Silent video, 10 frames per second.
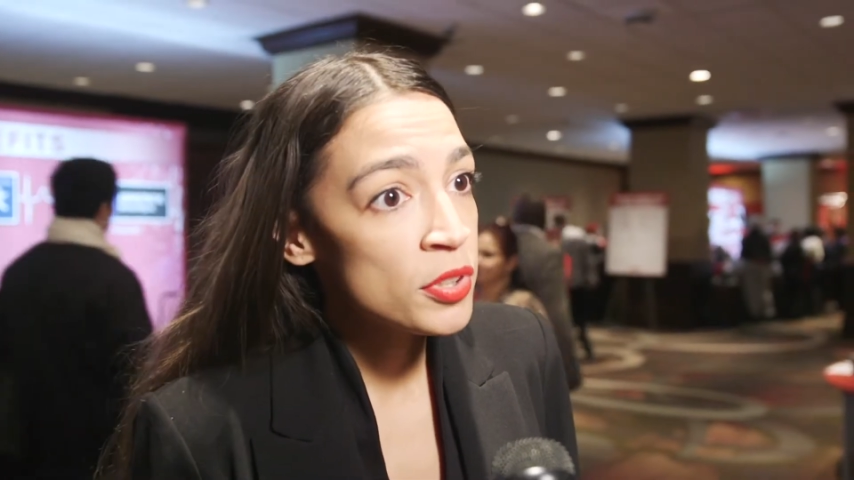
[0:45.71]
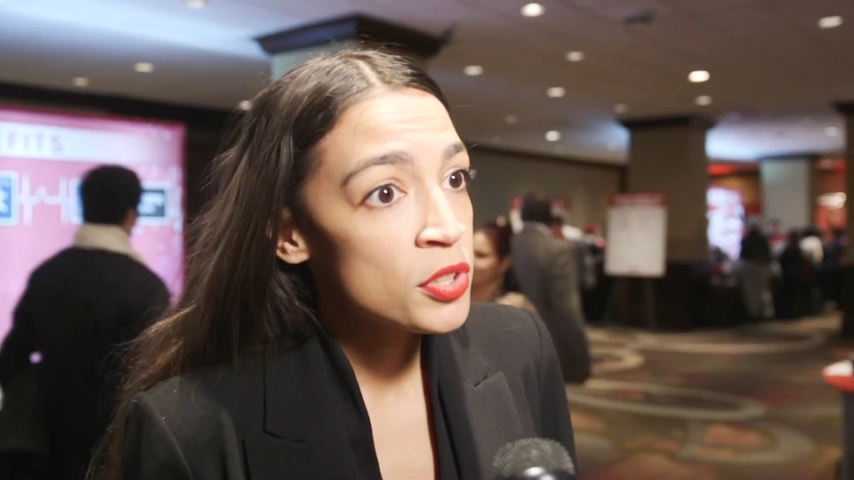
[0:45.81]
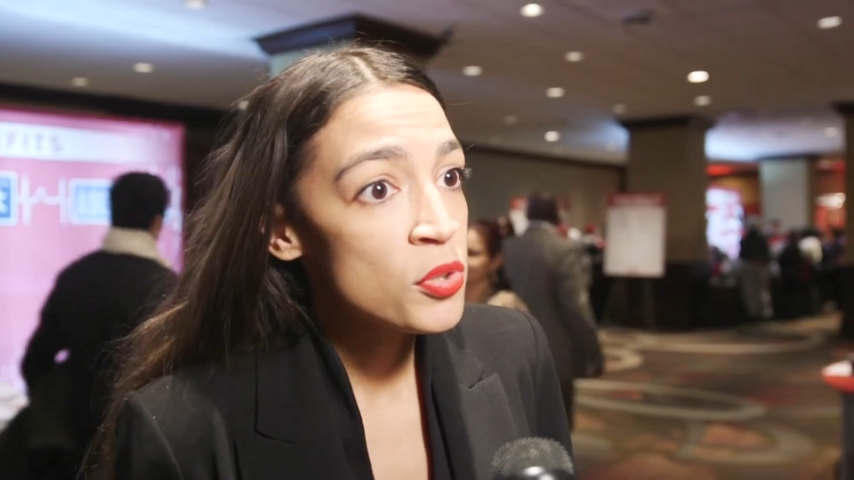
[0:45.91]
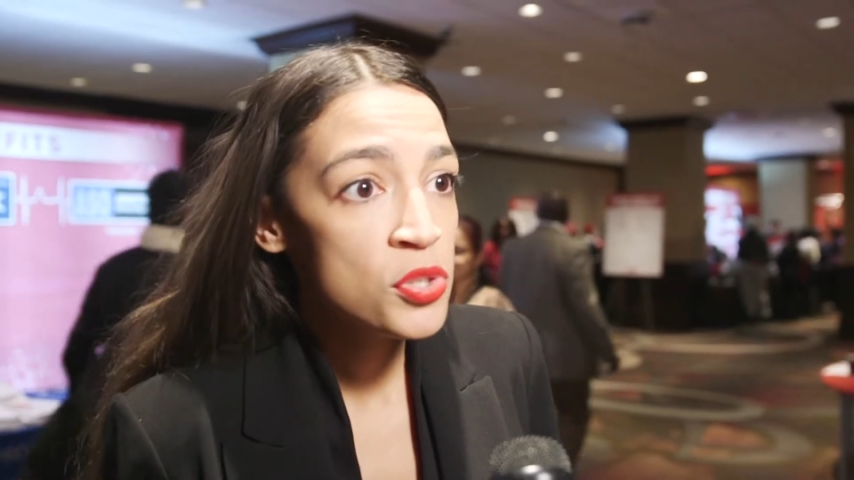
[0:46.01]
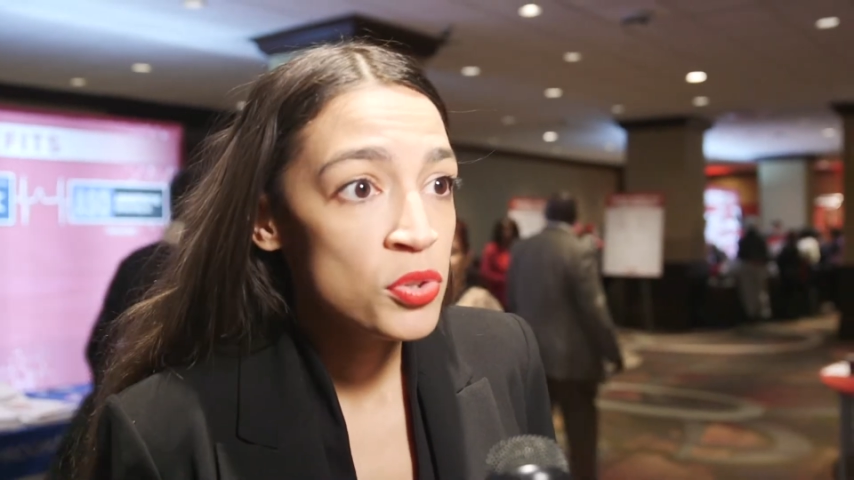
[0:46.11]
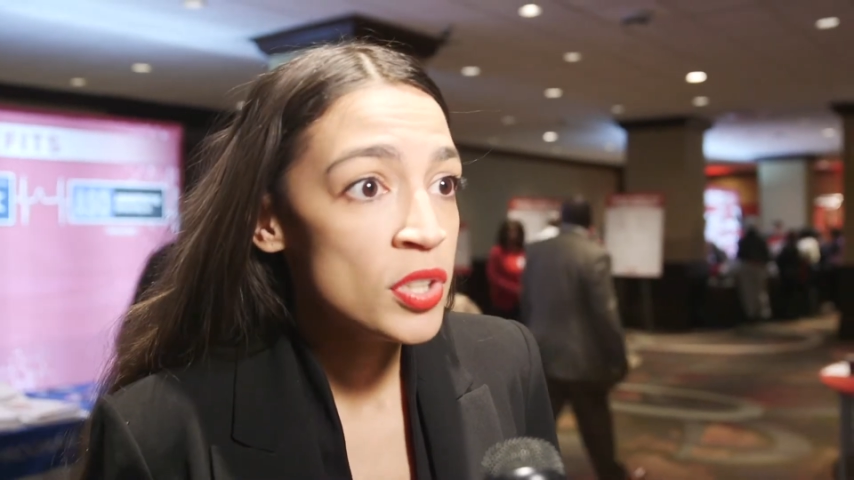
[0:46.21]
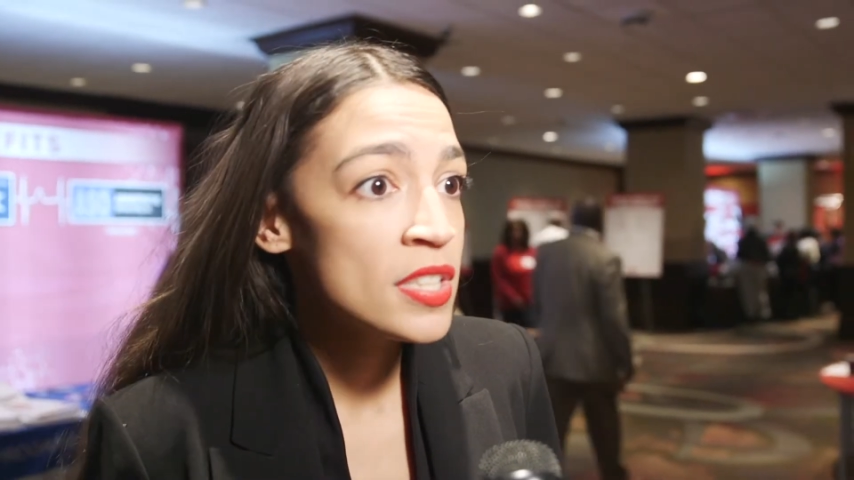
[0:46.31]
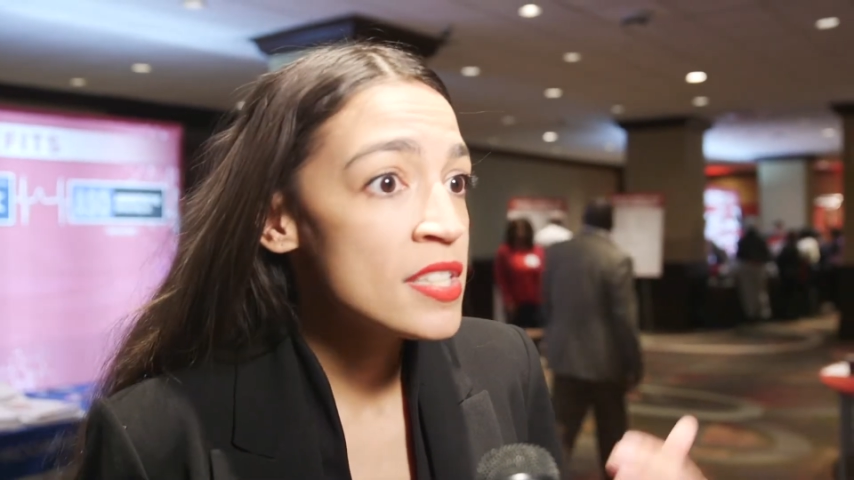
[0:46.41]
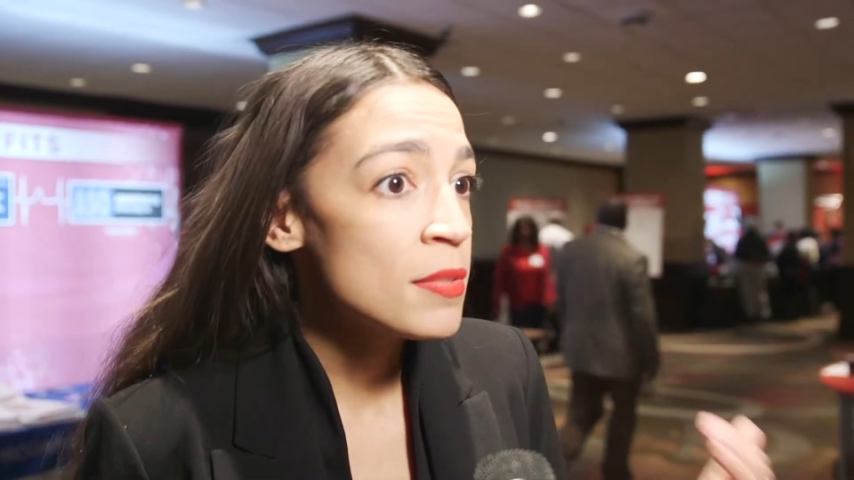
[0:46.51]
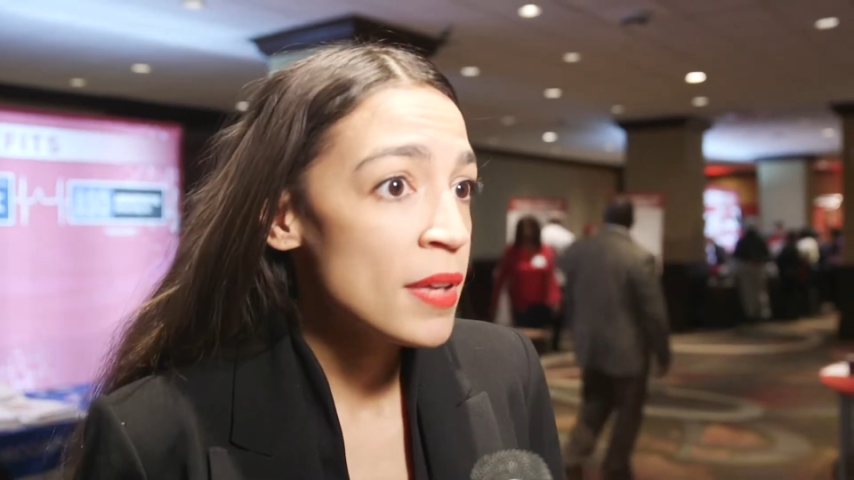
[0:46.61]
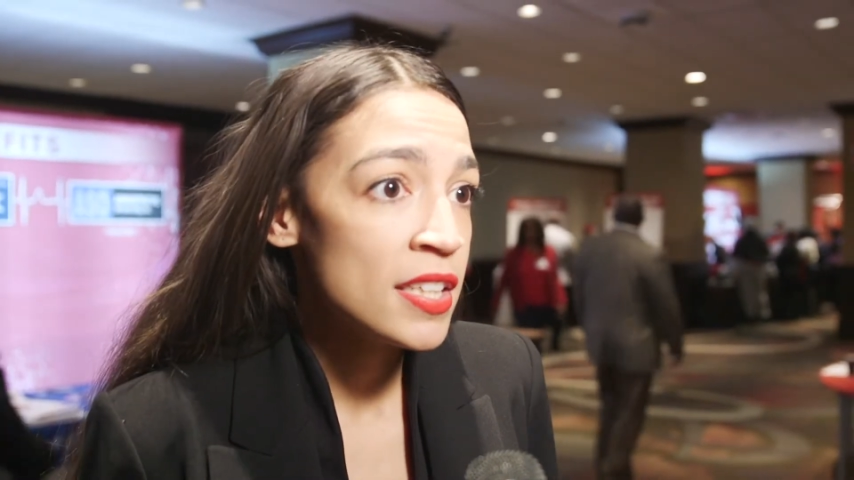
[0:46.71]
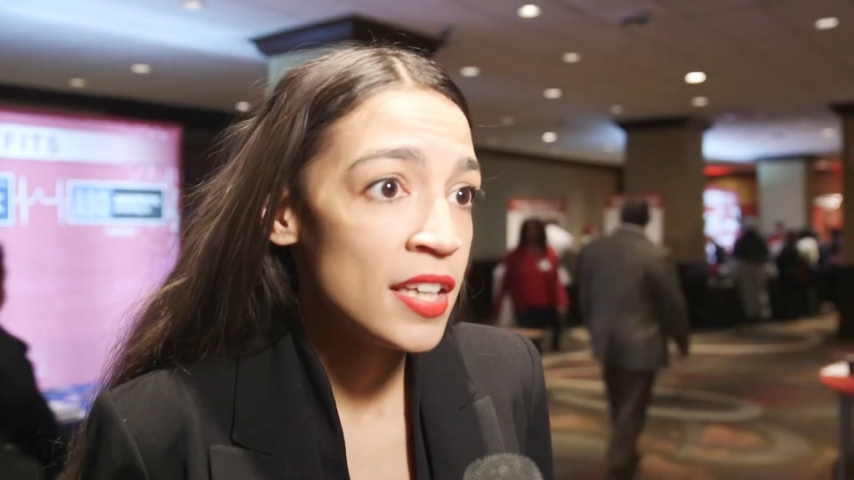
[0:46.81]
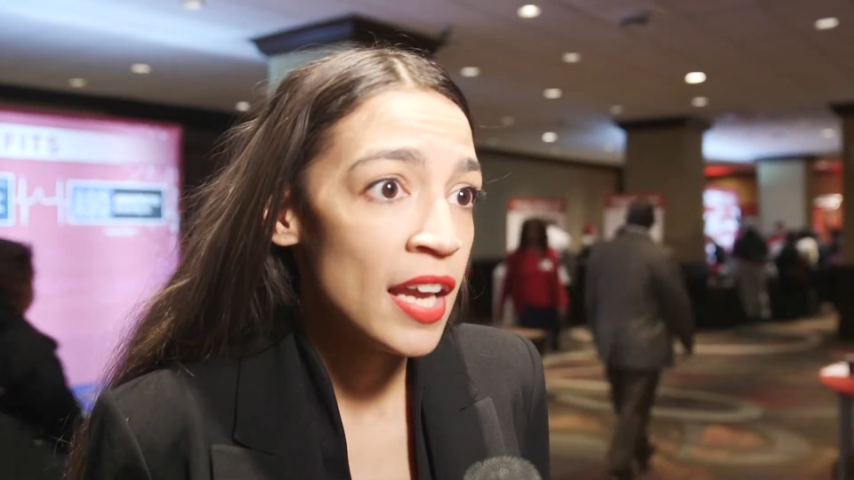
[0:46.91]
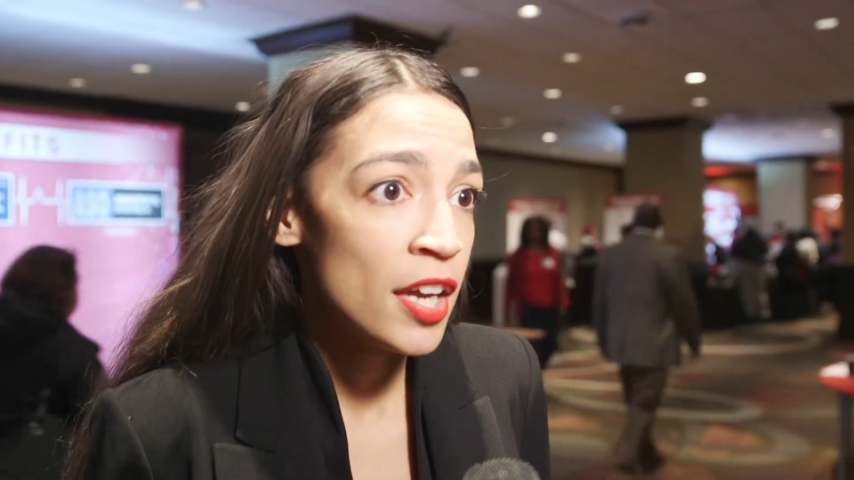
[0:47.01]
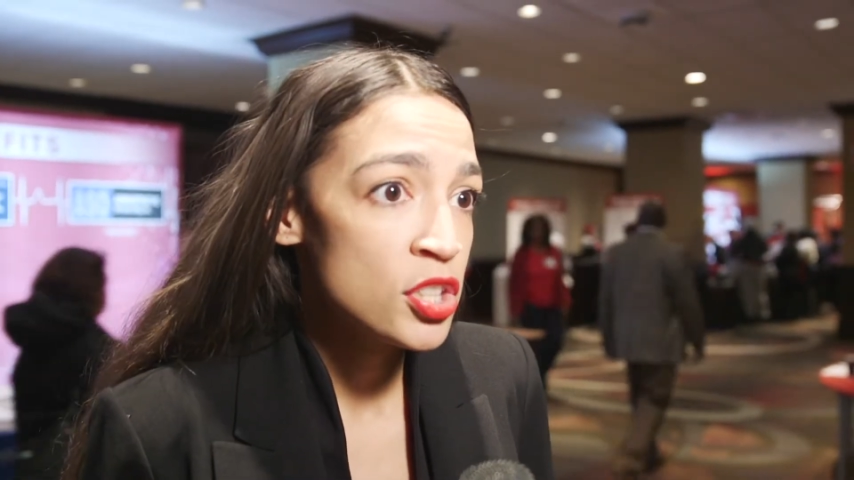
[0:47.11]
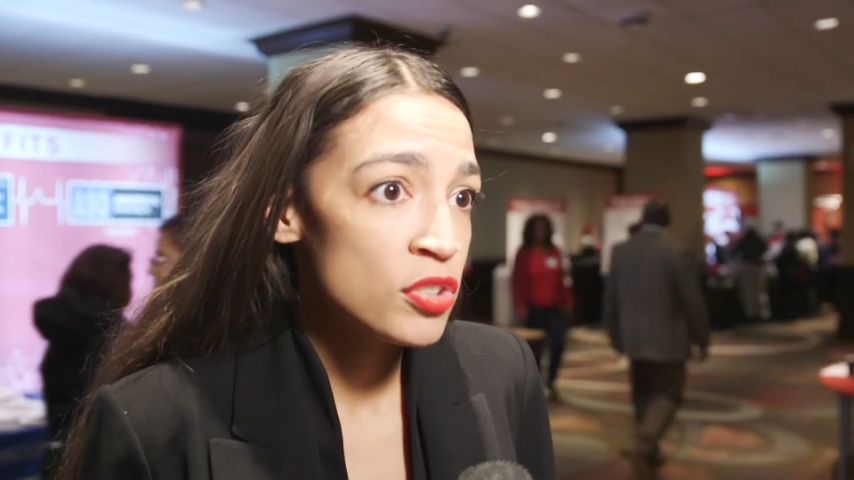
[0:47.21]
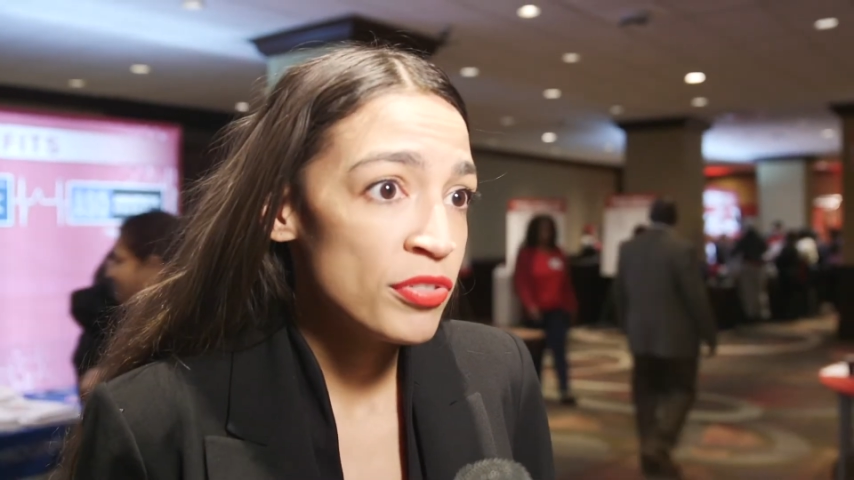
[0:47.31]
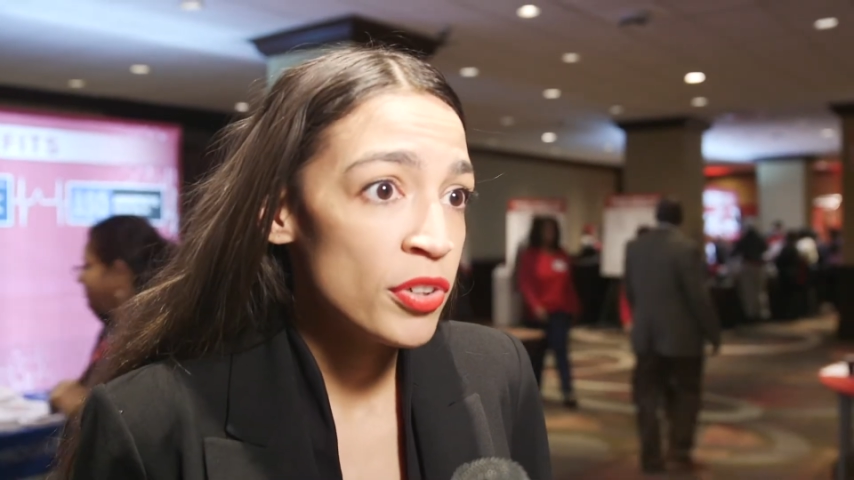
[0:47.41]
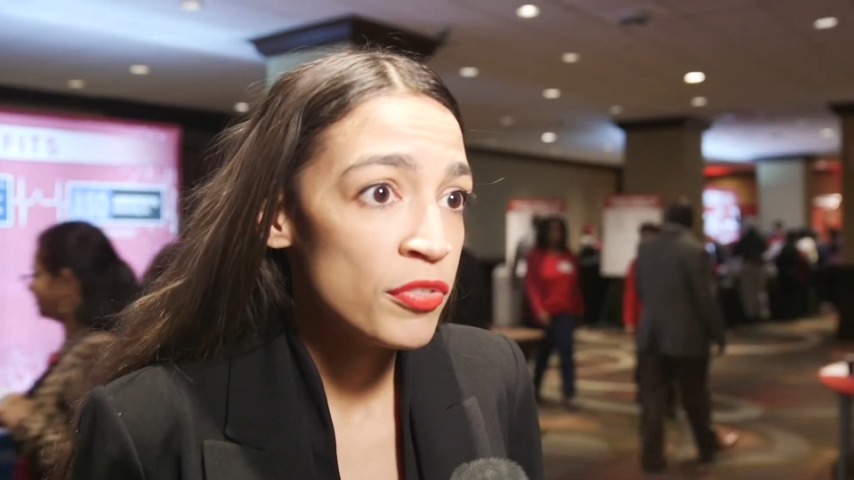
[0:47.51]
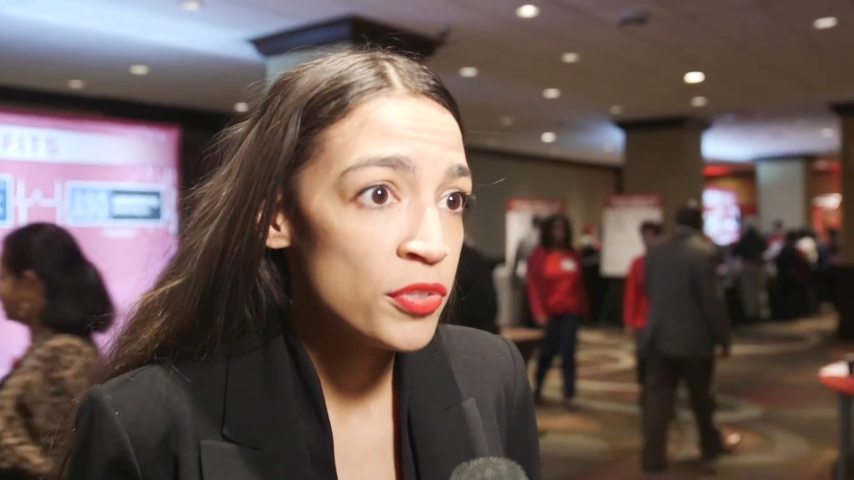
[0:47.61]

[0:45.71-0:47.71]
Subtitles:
and those students demanding action for our